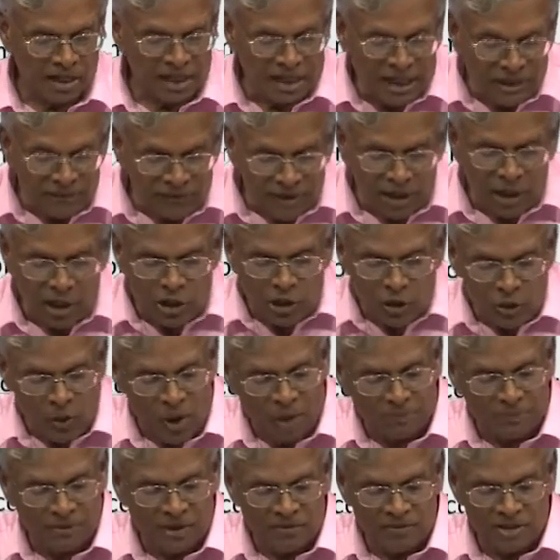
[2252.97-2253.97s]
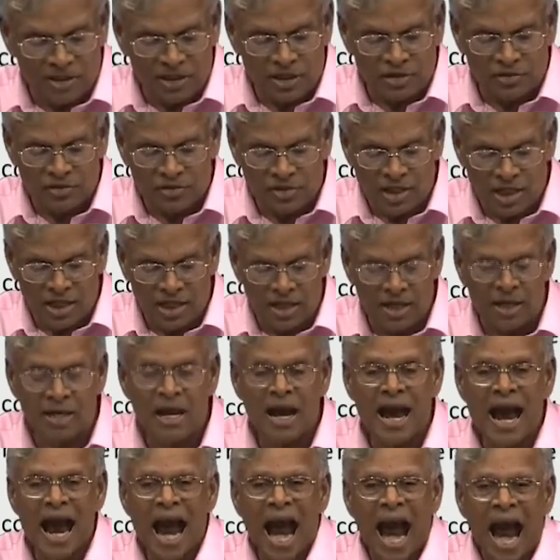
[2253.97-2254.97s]
Given a new observation Z
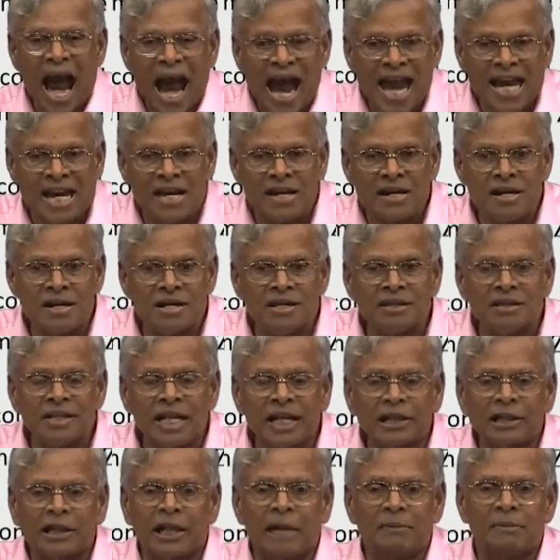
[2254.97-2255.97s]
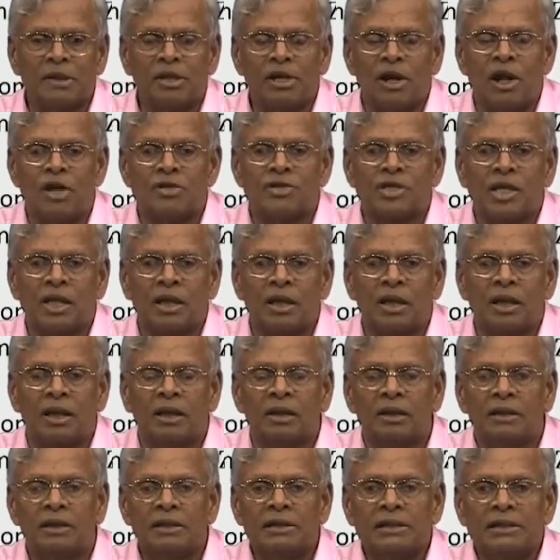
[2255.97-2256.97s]
and the climatological